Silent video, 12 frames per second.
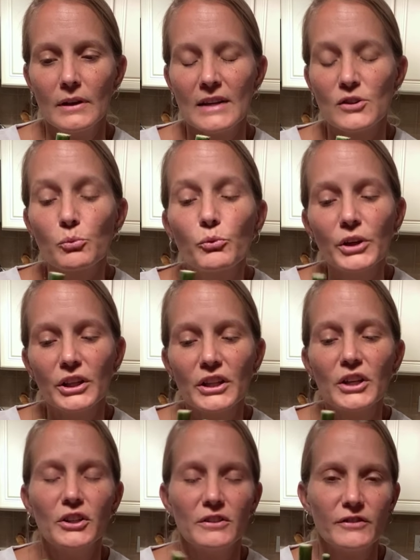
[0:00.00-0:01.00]
it's really
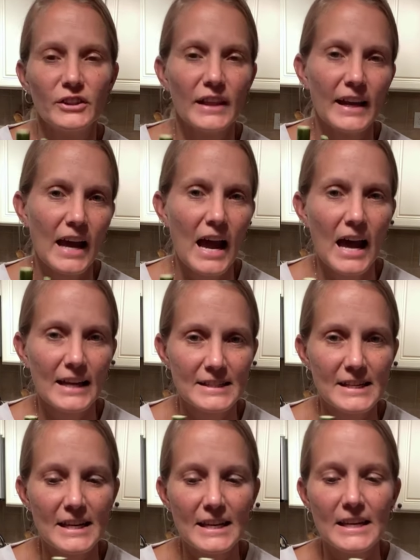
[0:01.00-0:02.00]
good for like a hot
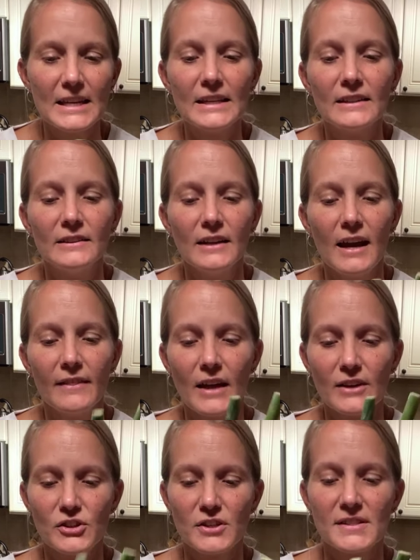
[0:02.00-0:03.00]
tea and
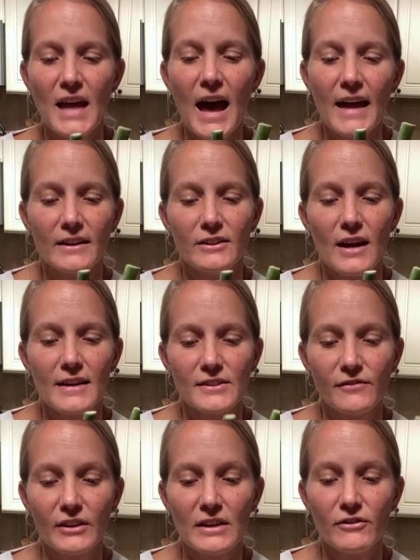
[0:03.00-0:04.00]
then just added as
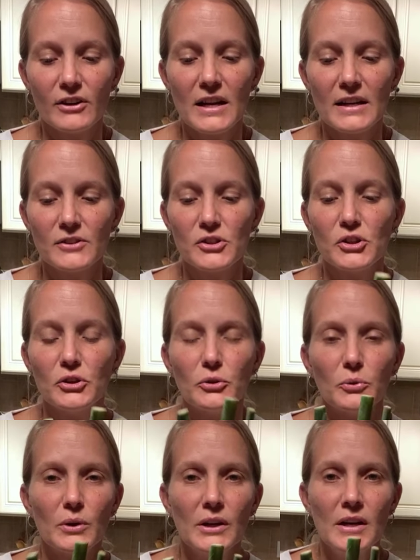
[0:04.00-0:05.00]
flavoring
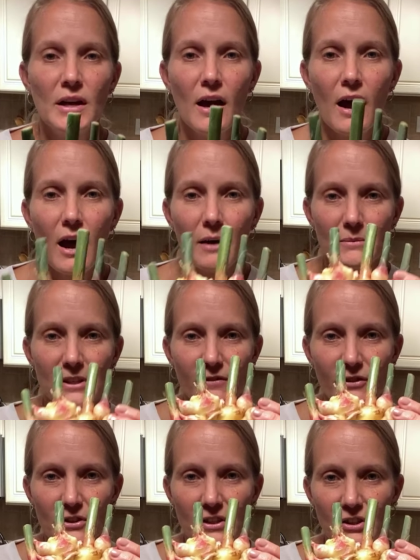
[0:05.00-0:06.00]
to um,
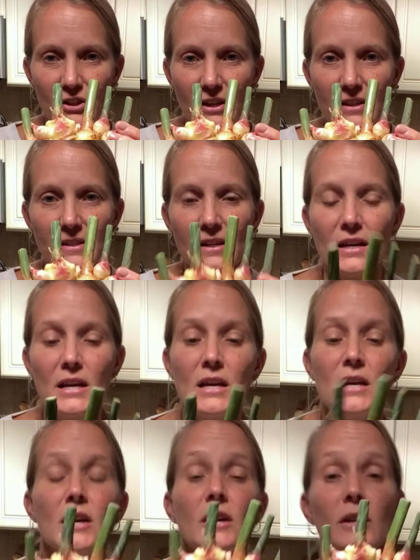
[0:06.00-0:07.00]
different dishes.
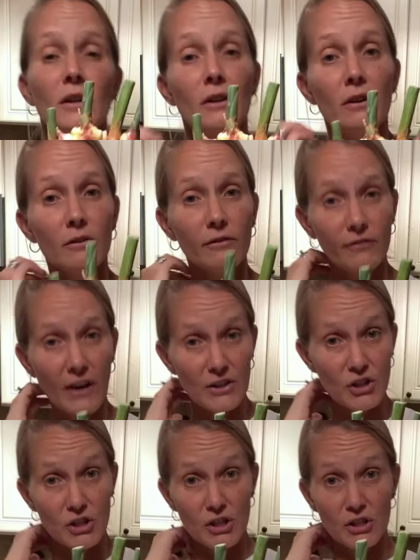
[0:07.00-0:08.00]

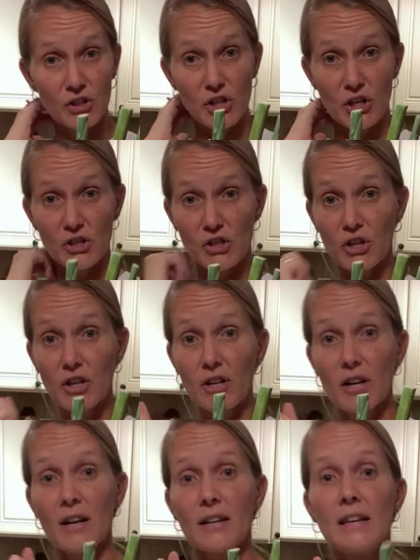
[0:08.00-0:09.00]
Fresh
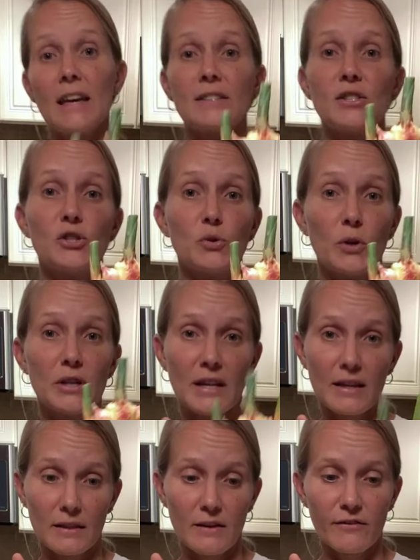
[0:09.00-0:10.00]
ginger gets stored
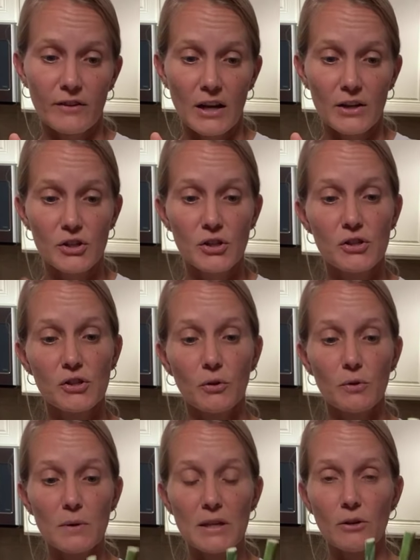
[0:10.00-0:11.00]
in the fridge. So
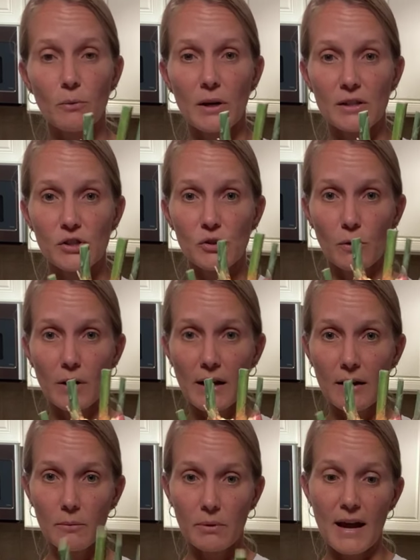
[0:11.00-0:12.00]
you either wanna store it
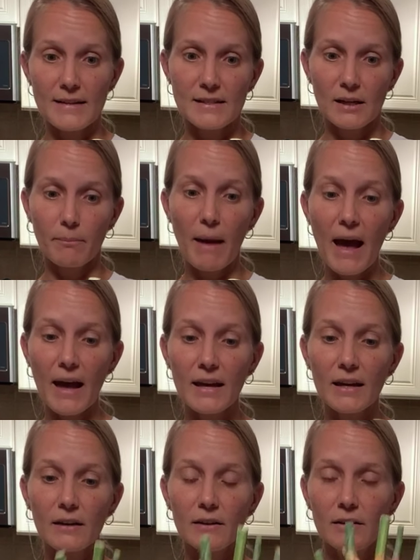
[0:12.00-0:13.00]
in a plastic bag,